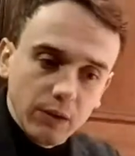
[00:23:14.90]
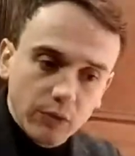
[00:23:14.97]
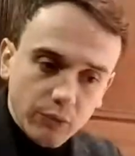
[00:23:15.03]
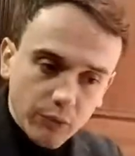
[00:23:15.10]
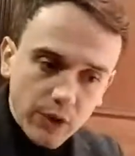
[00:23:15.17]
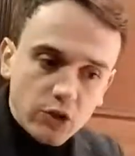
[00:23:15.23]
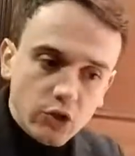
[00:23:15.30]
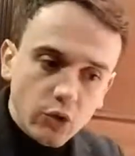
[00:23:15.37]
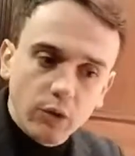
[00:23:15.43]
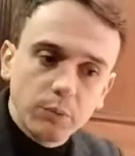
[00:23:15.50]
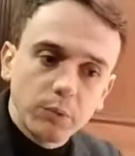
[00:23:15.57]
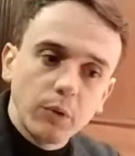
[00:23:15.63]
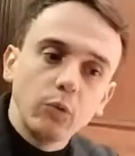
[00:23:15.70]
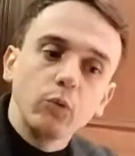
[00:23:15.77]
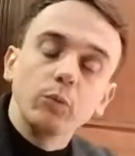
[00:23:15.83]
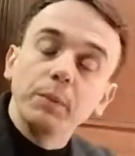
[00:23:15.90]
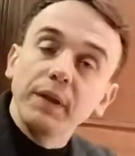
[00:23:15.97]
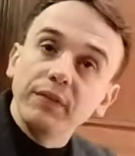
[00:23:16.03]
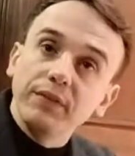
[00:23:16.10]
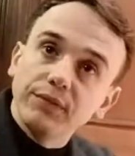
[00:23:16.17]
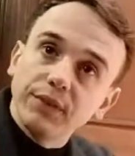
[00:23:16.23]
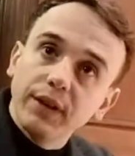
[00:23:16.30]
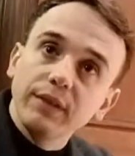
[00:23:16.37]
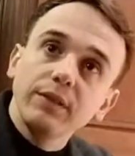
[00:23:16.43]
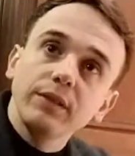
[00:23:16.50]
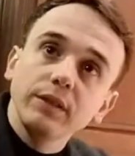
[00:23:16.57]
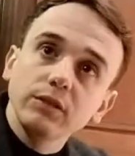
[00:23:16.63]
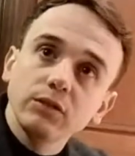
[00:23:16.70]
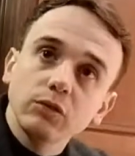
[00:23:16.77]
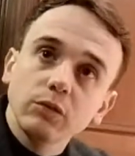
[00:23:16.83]
French organ who maintain
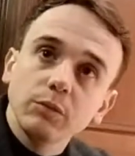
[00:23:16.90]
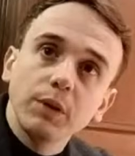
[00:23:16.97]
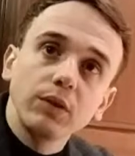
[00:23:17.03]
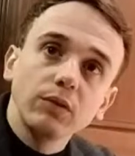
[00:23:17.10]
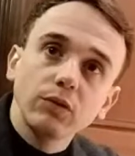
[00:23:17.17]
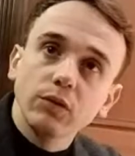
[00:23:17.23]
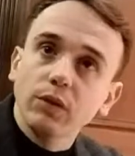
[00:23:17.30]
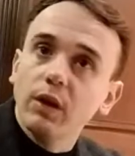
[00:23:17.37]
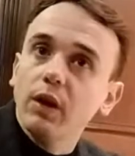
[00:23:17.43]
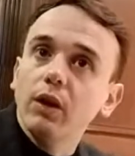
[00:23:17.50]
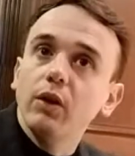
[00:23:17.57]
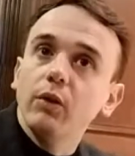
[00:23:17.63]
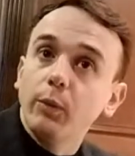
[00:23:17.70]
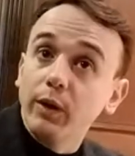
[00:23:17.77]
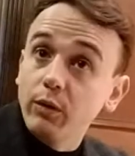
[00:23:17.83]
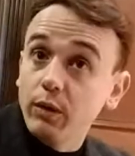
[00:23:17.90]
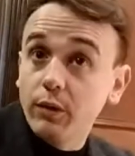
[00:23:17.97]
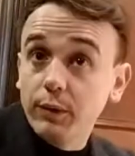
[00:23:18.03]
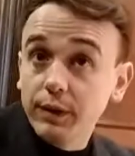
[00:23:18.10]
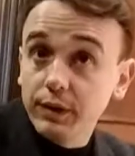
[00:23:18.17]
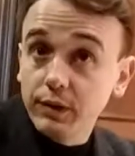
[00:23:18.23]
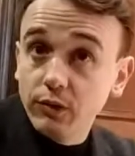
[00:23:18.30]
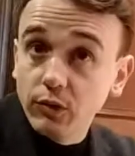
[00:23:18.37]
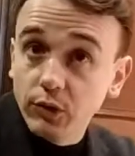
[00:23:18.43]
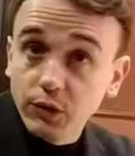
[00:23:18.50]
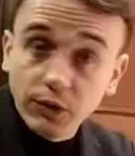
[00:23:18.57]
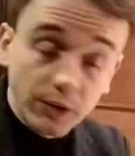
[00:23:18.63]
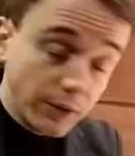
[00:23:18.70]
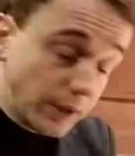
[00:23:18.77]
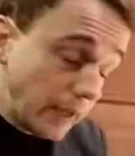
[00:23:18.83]
the instrument regularly in the
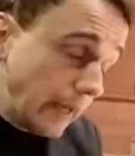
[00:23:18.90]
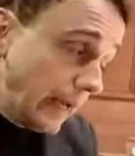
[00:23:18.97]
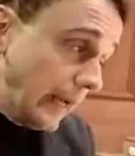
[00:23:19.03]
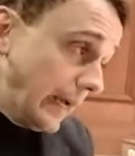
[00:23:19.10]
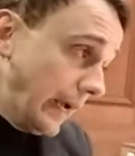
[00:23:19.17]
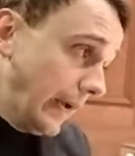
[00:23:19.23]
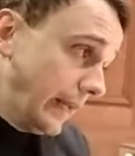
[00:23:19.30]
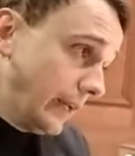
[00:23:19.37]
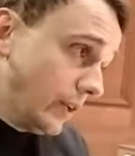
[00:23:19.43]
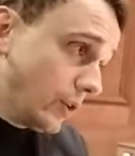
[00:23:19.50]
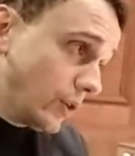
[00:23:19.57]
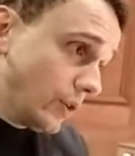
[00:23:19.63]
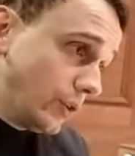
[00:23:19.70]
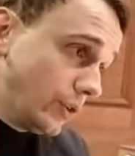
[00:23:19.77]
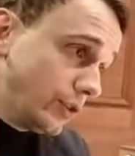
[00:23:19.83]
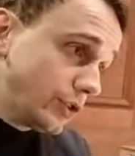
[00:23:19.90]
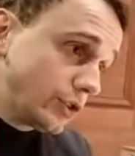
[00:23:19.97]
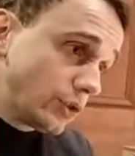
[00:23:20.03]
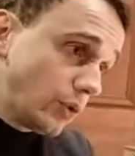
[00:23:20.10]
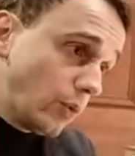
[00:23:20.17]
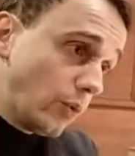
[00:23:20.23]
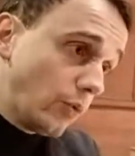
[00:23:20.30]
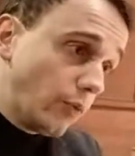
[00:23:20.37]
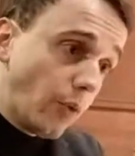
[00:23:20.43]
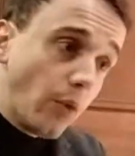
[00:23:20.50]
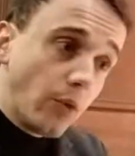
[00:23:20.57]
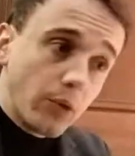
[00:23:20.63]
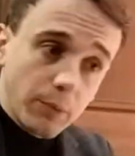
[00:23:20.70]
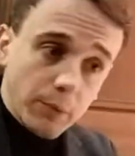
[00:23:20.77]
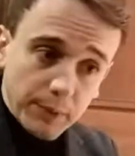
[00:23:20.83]
year, and so
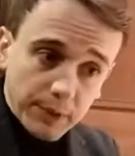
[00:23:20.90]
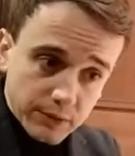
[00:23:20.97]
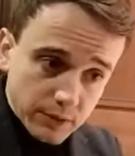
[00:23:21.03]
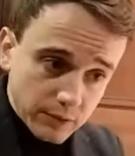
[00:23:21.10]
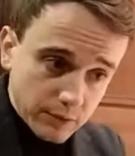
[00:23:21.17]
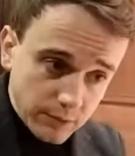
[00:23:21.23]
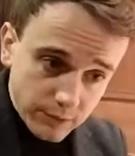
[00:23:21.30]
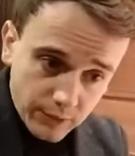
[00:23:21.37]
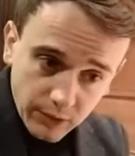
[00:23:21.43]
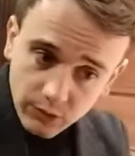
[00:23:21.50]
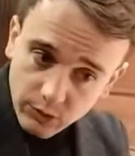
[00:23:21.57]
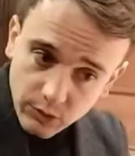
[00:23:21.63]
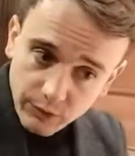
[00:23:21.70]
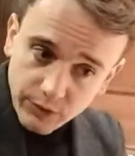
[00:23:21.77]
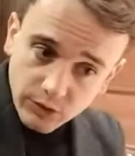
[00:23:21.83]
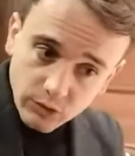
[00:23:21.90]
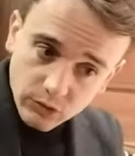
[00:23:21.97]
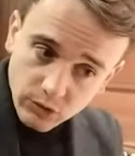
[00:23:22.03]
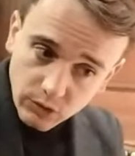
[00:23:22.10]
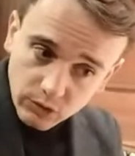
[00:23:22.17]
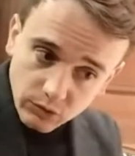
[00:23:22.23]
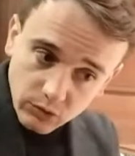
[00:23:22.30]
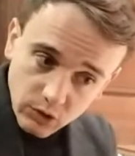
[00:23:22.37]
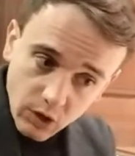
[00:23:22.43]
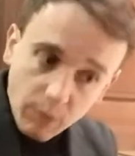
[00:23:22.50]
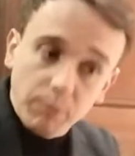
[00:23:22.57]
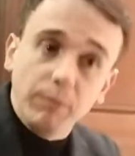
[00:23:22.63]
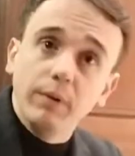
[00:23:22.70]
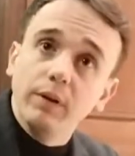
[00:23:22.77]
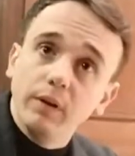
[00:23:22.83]
for the moment, Van den Heuvel doesn't
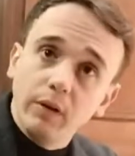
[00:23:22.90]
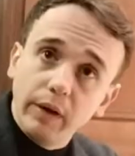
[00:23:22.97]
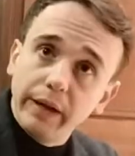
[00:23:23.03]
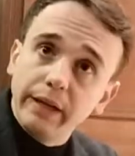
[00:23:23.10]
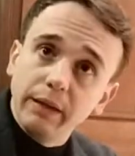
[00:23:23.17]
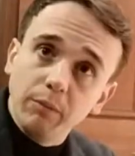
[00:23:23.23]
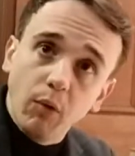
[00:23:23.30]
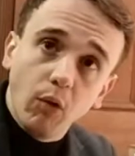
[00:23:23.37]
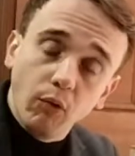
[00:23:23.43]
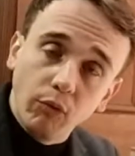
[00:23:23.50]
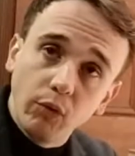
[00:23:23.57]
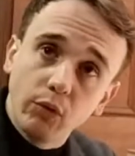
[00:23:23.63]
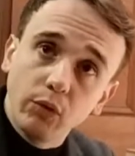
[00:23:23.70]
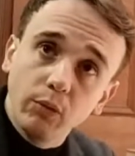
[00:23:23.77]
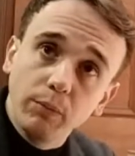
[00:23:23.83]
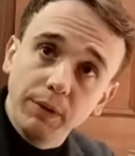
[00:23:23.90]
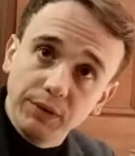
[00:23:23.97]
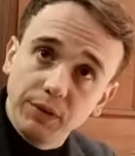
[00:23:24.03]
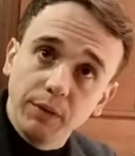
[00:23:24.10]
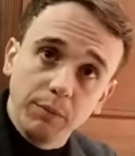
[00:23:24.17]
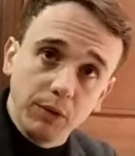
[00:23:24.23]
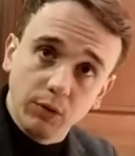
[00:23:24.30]
come anymore for the maintenance.